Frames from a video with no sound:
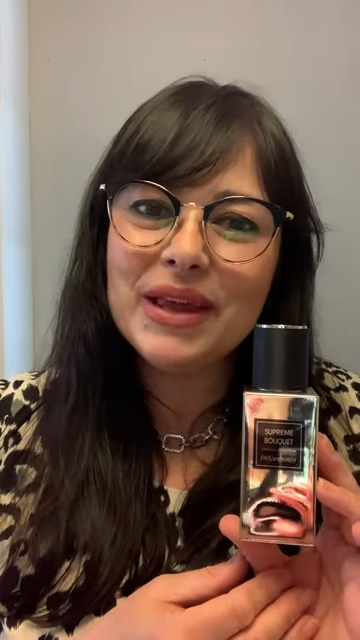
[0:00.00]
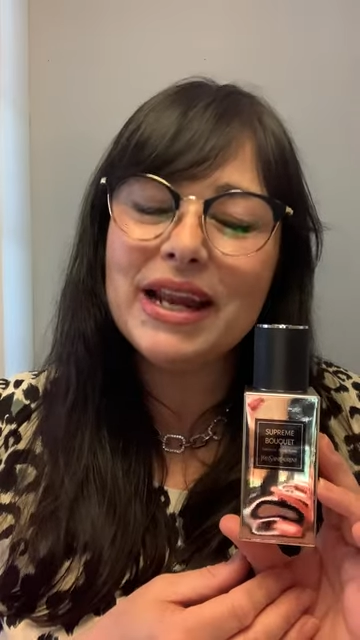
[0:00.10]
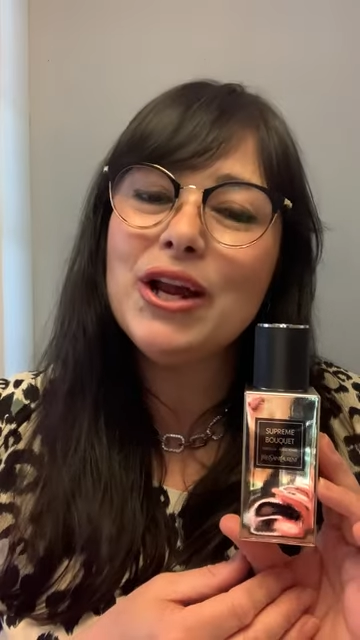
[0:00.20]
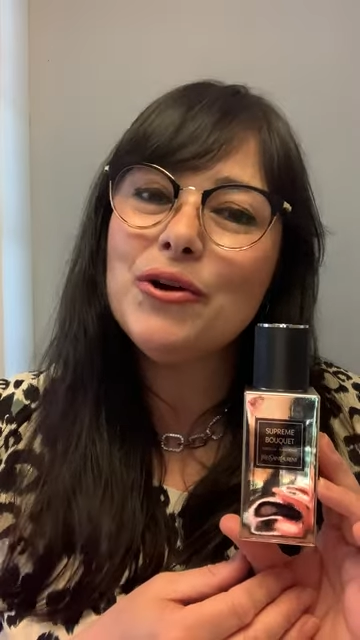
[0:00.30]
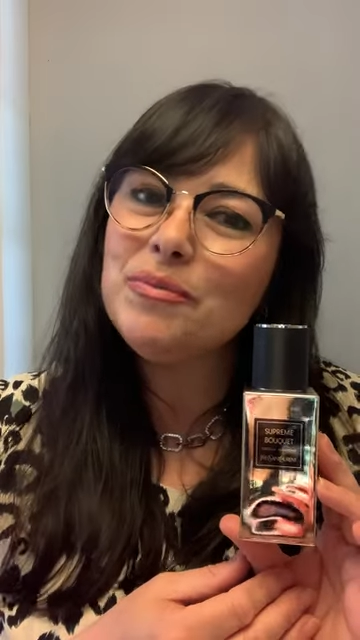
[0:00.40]

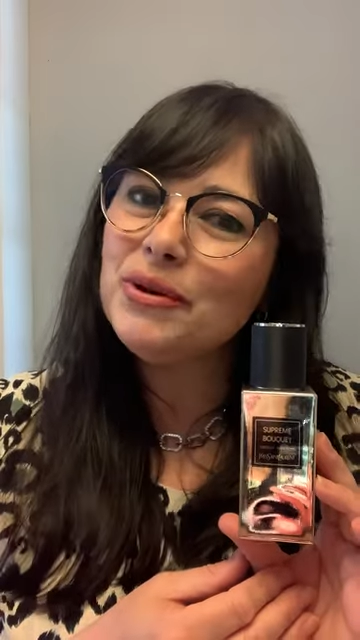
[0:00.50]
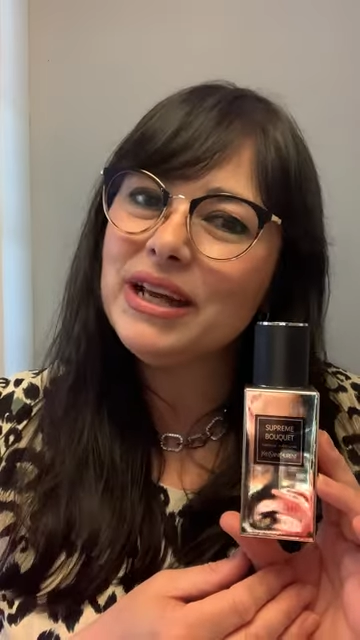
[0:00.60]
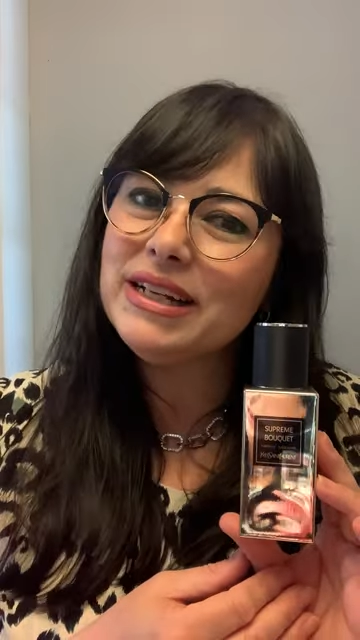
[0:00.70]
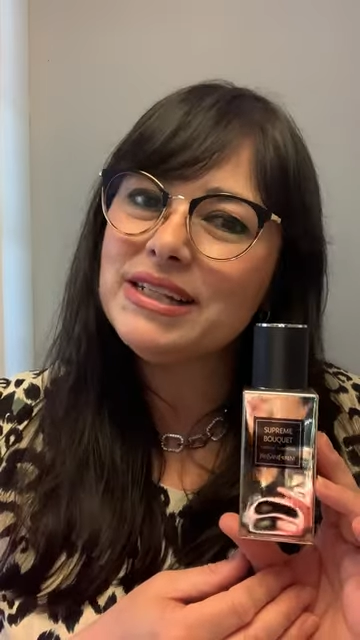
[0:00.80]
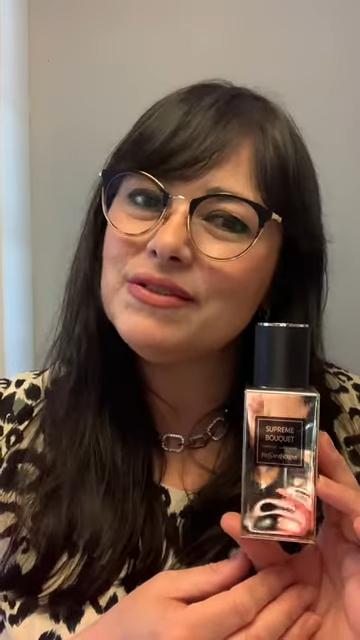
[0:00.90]
And I hope you
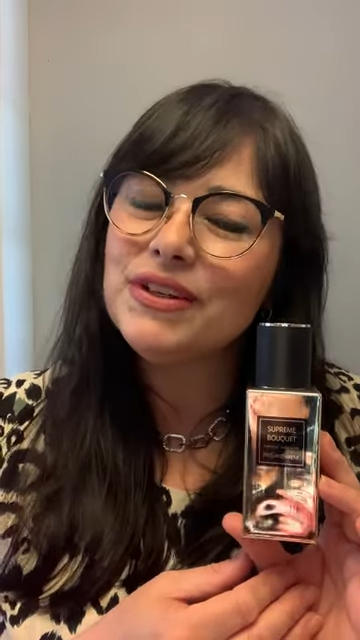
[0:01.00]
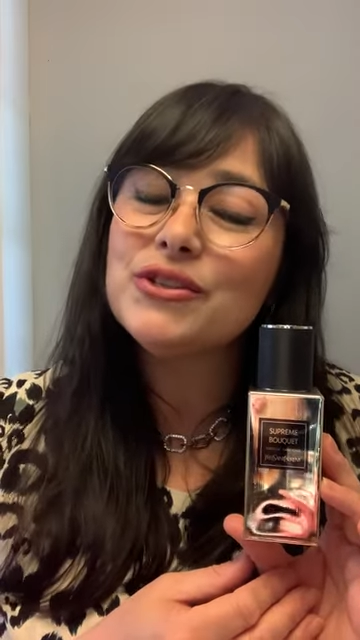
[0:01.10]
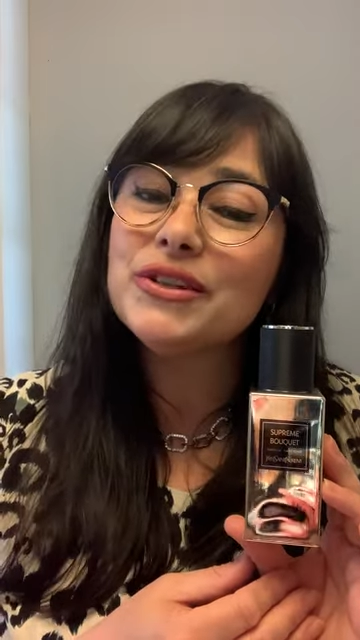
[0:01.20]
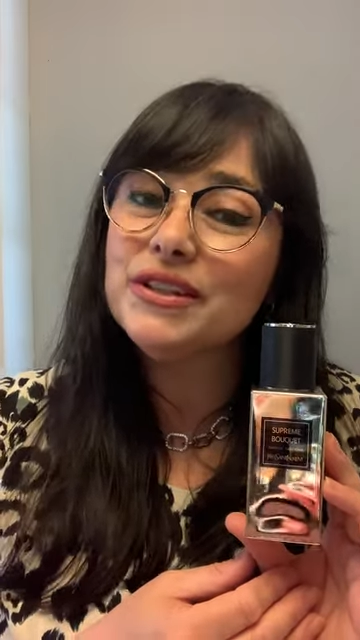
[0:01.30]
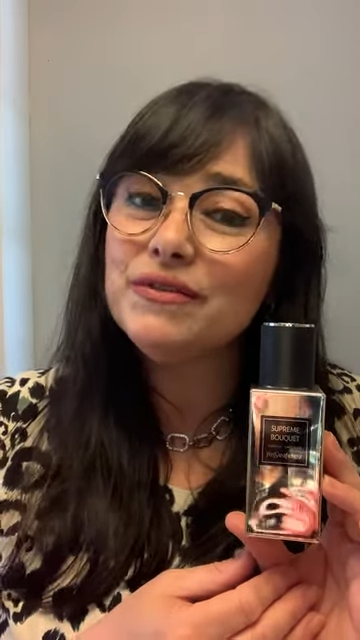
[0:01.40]
liked this
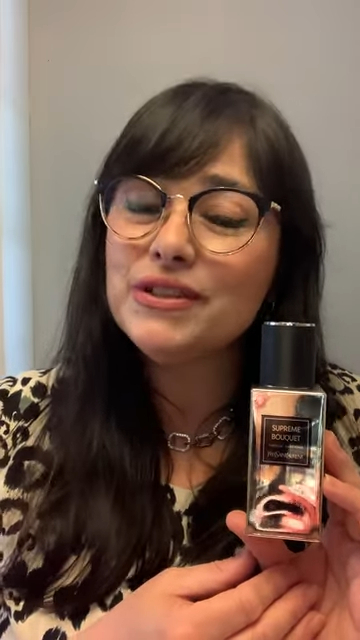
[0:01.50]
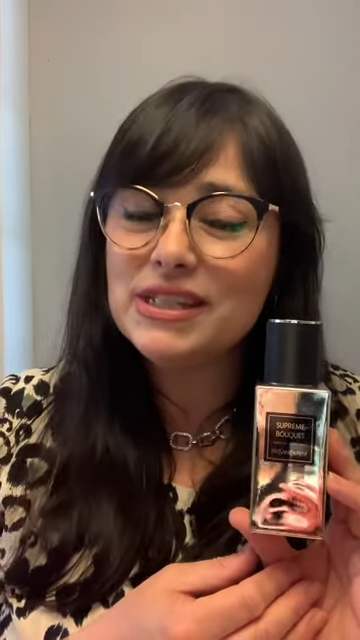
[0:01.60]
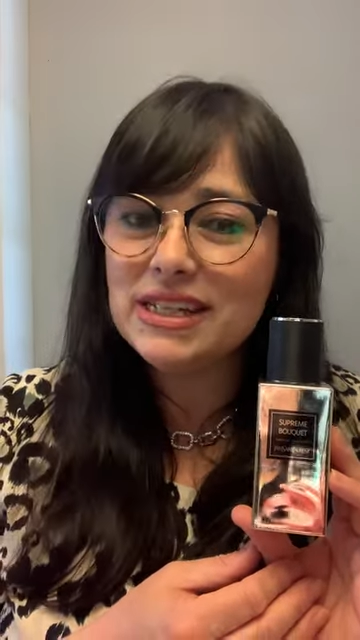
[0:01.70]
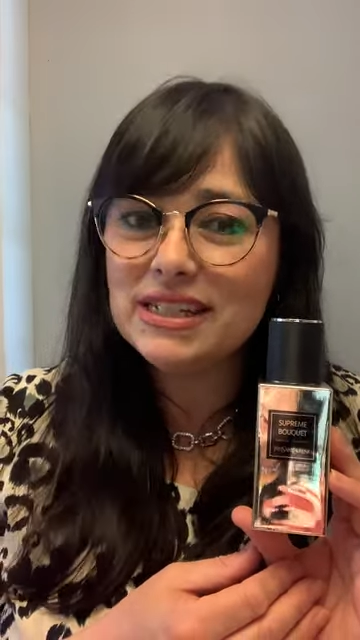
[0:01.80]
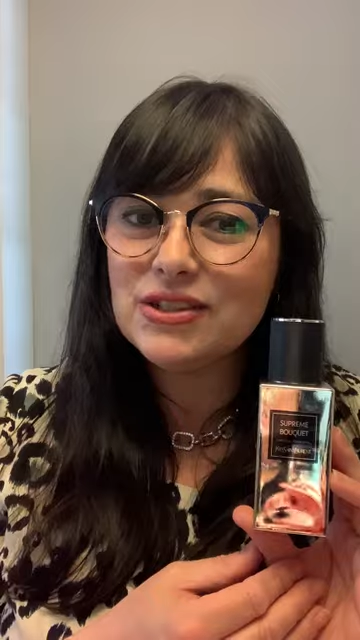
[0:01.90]
video. And if you
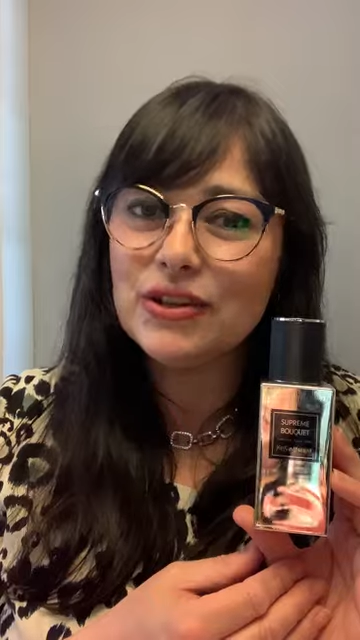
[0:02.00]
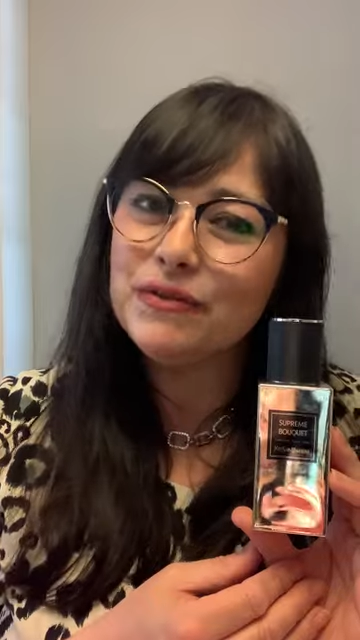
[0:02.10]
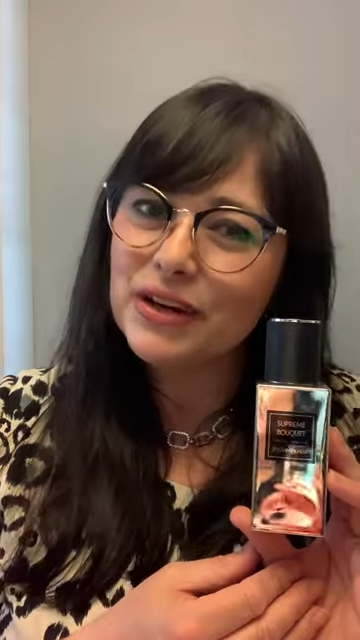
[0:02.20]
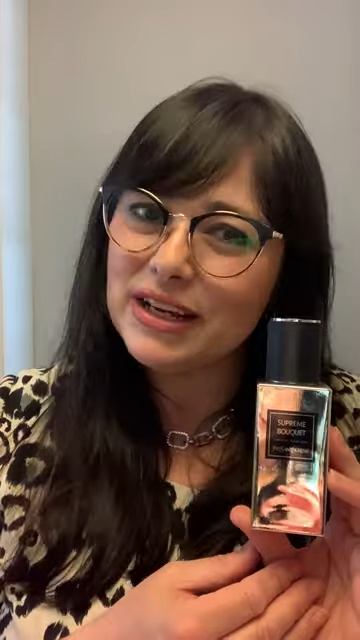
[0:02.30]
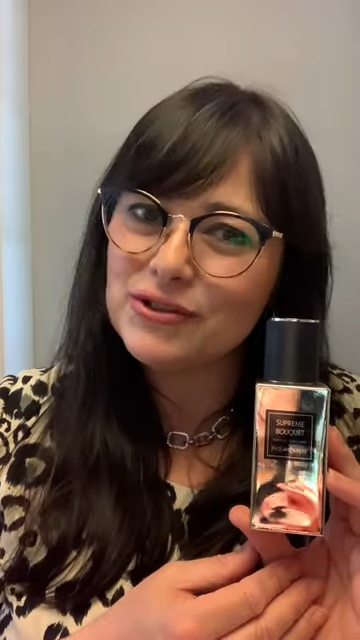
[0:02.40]
did, don't
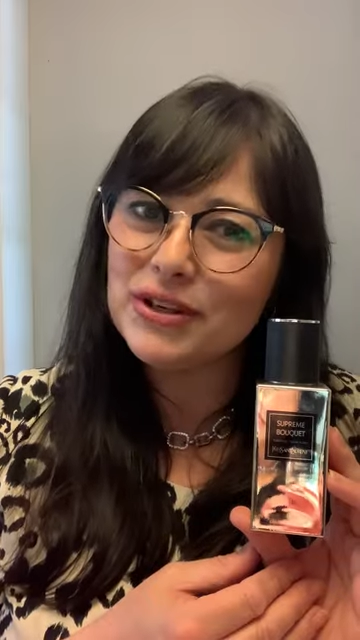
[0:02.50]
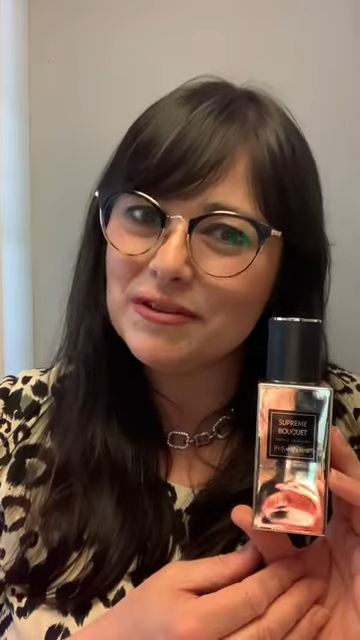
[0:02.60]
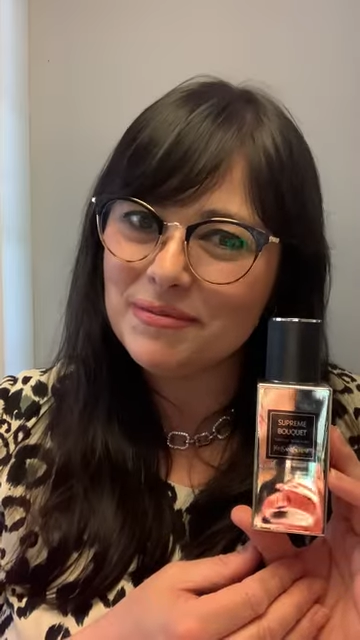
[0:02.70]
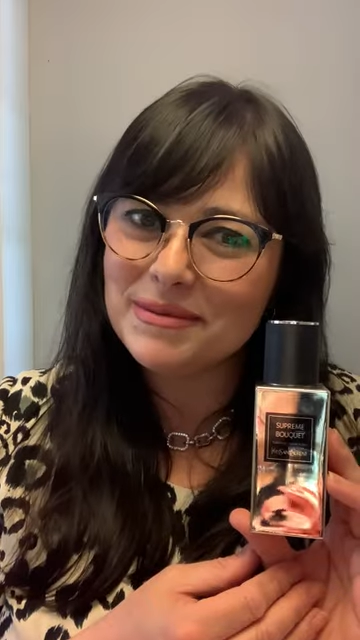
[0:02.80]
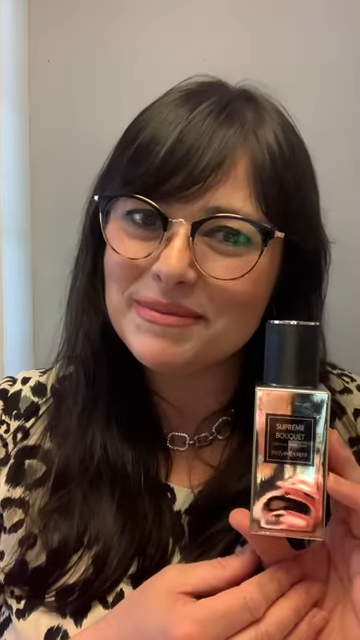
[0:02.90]
forget to
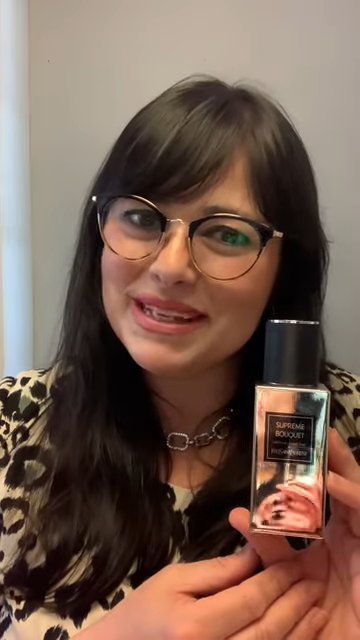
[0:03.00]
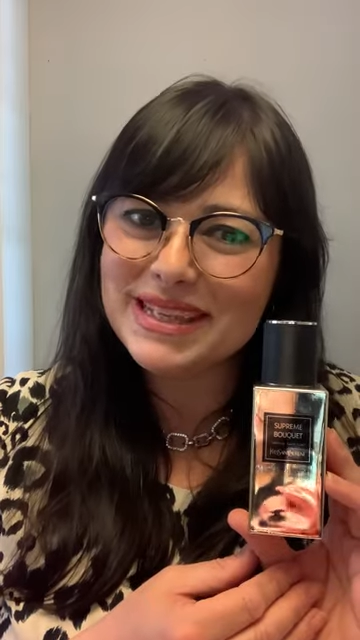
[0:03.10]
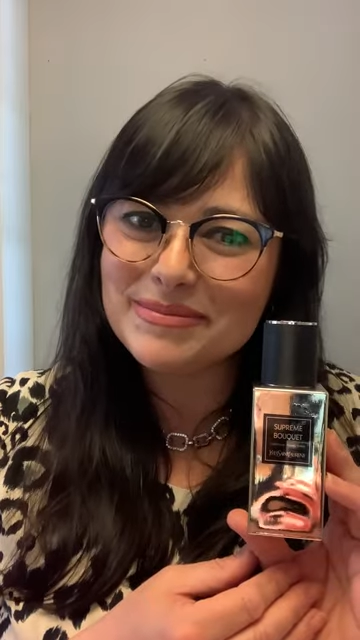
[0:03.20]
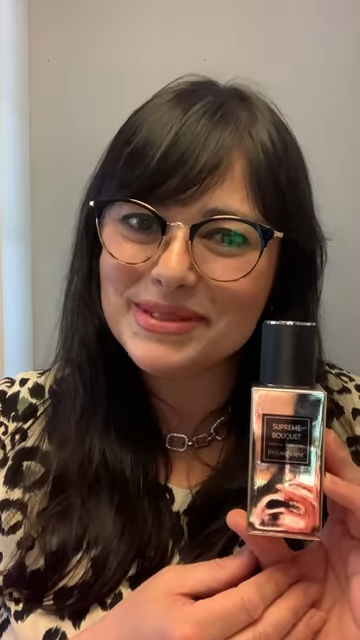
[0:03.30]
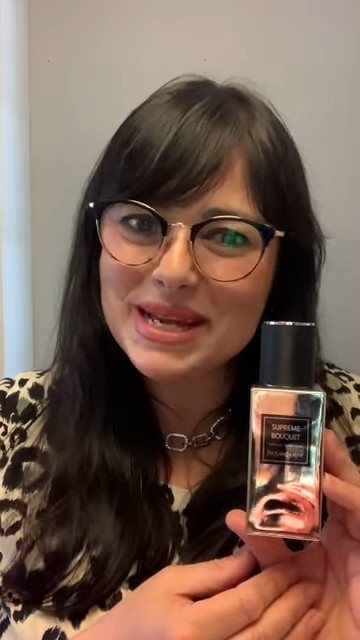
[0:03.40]
give me a big
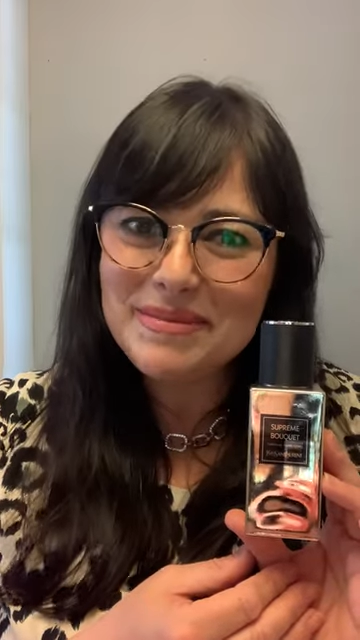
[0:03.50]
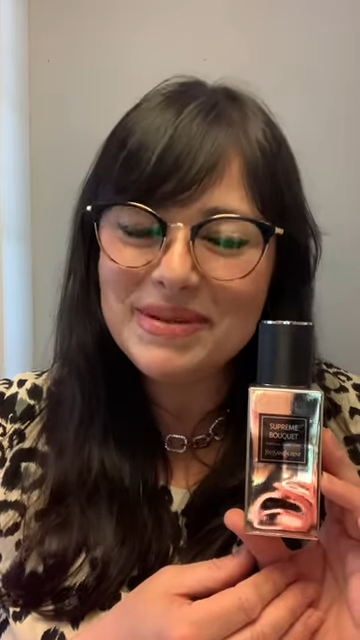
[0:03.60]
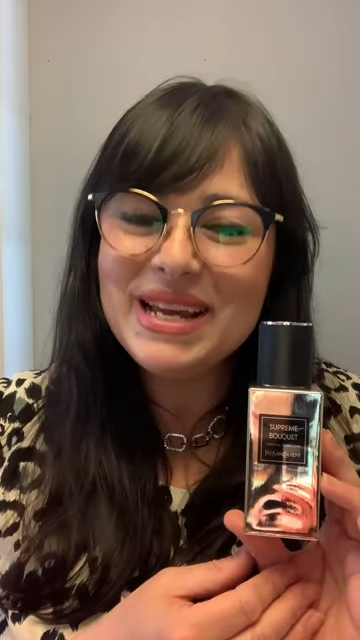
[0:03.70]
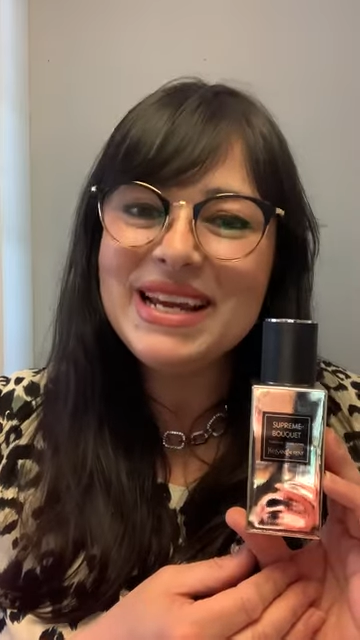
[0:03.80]
thumbs up